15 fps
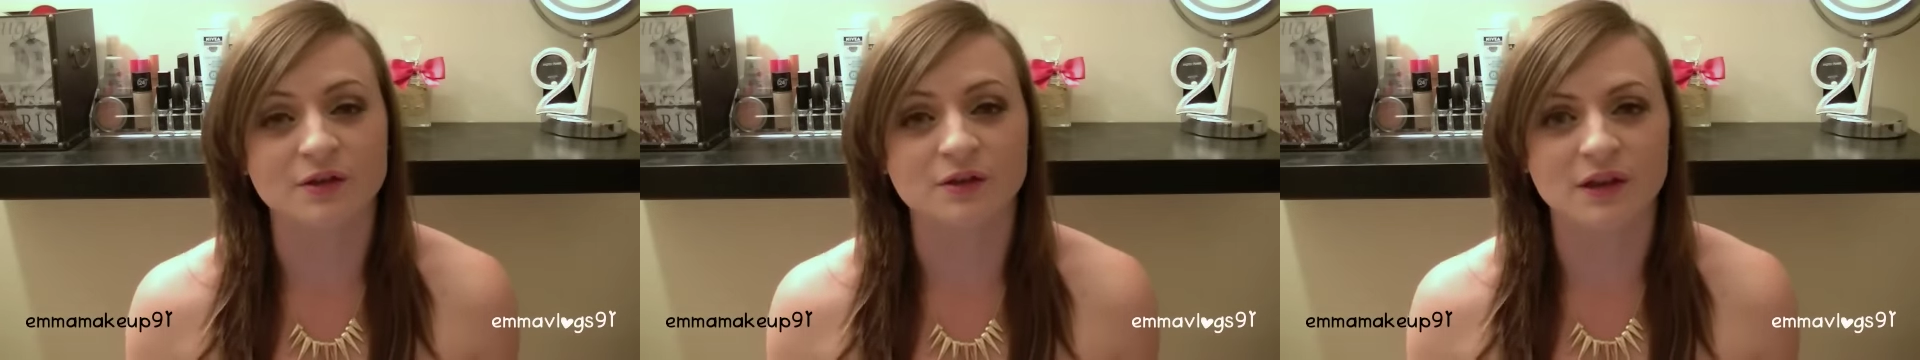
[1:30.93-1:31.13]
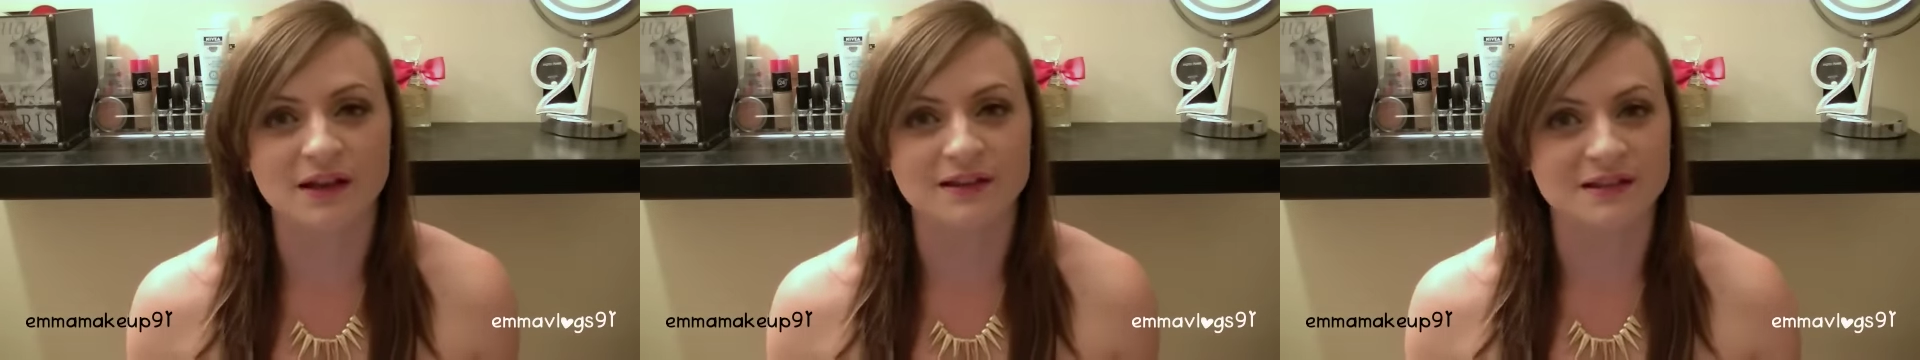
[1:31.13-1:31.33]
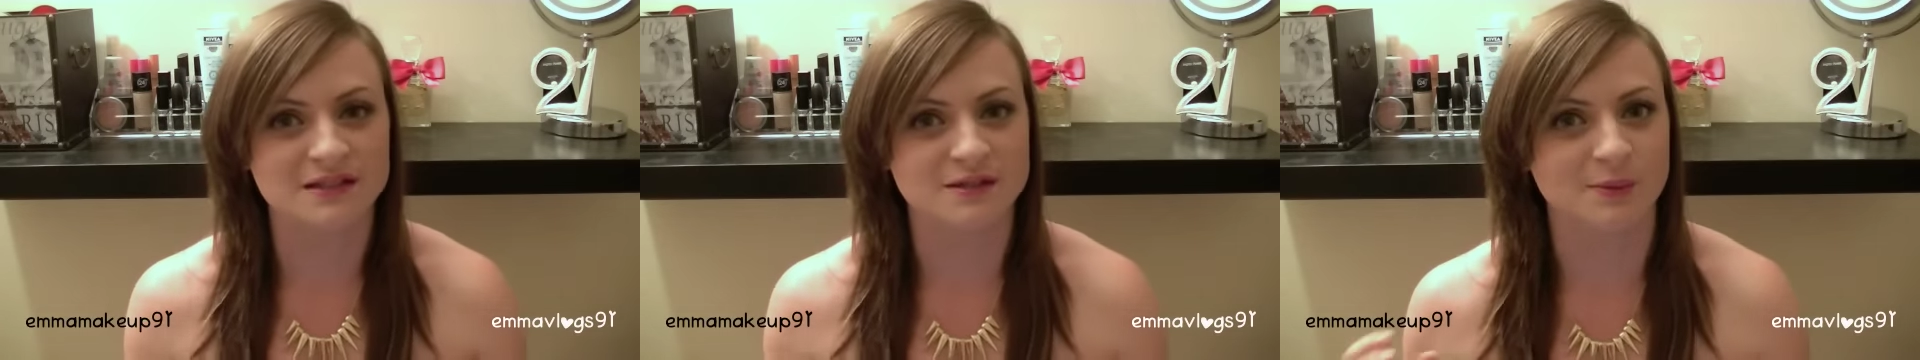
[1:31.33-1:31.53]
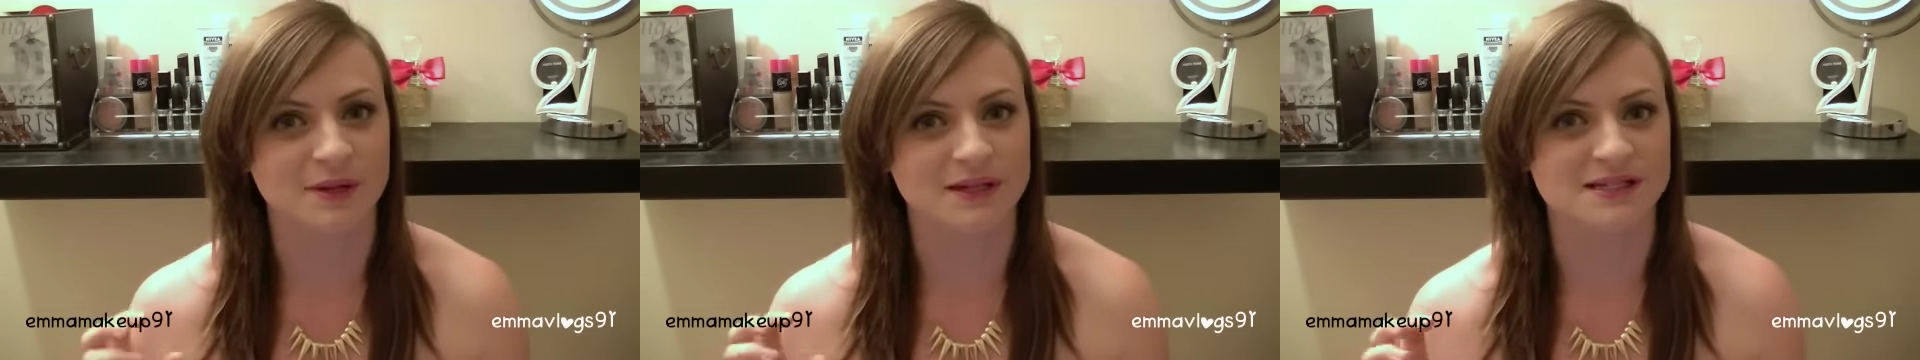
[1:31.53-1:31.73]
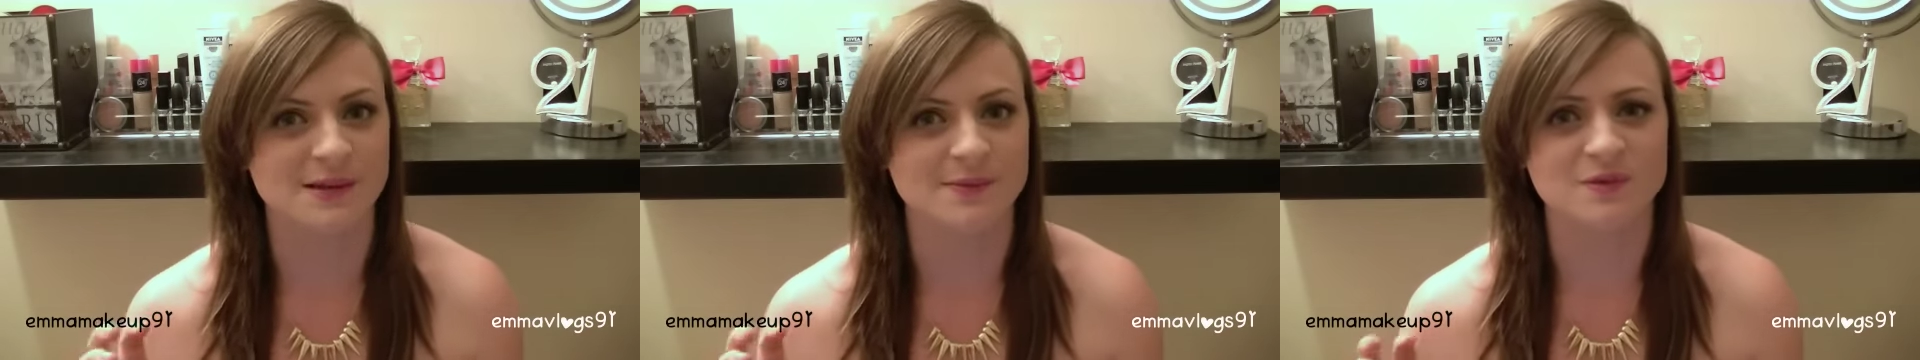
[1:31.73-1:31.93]
You like that
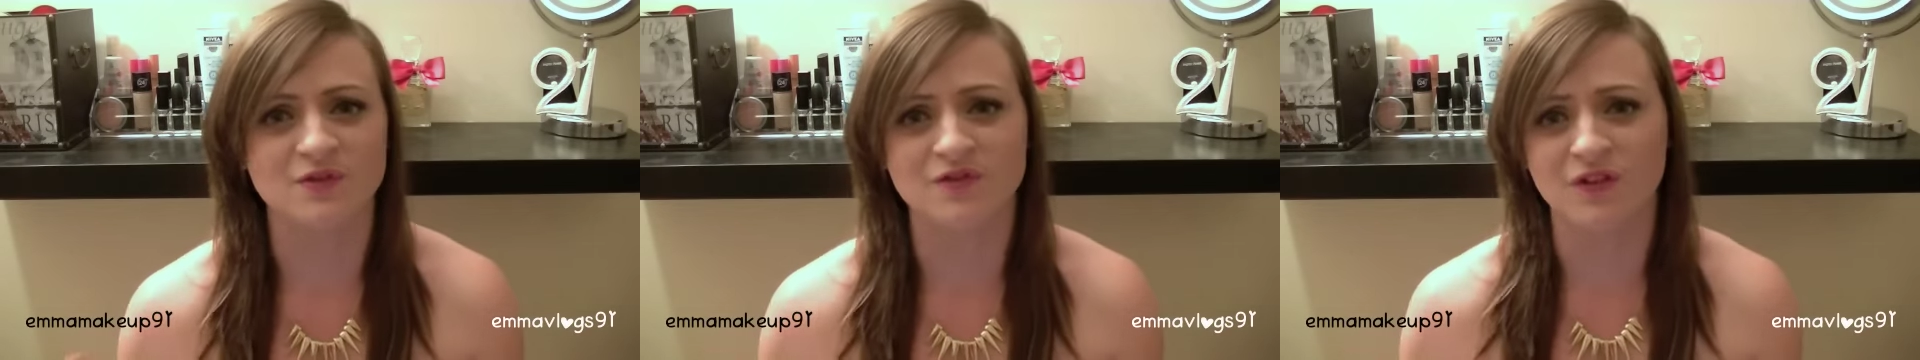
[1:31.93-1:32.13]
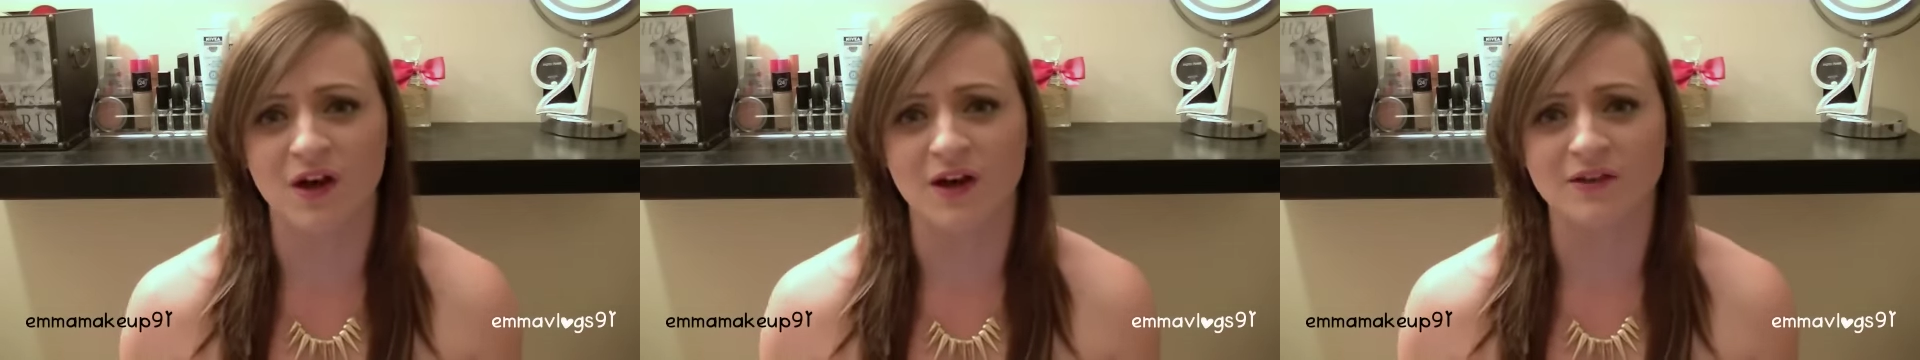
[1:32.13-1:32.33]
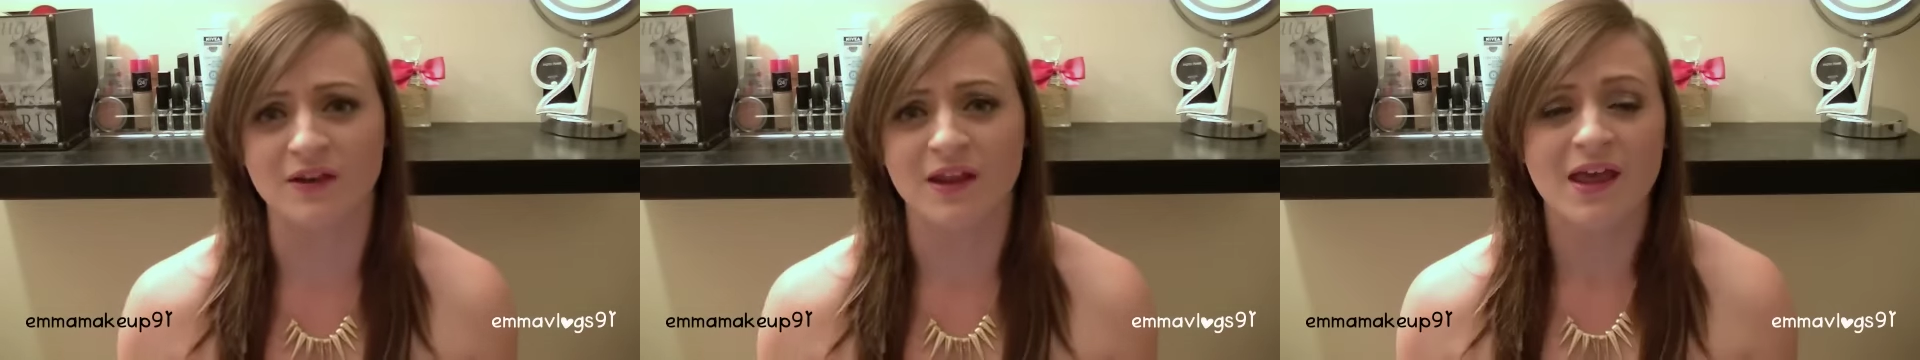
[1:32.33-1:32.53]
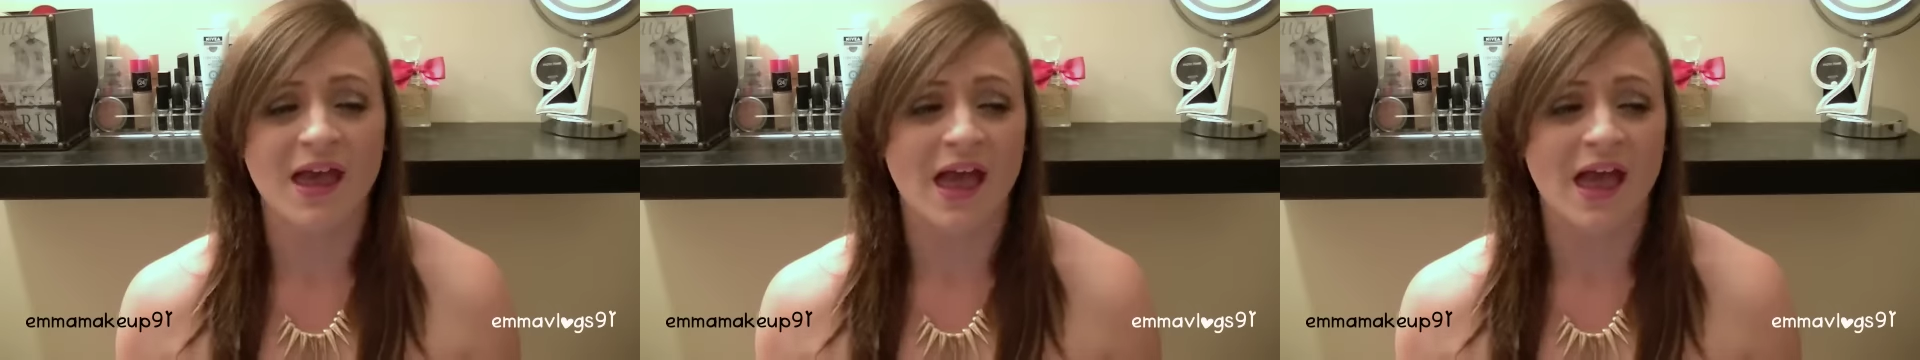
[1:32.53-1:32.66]
somebody seems fun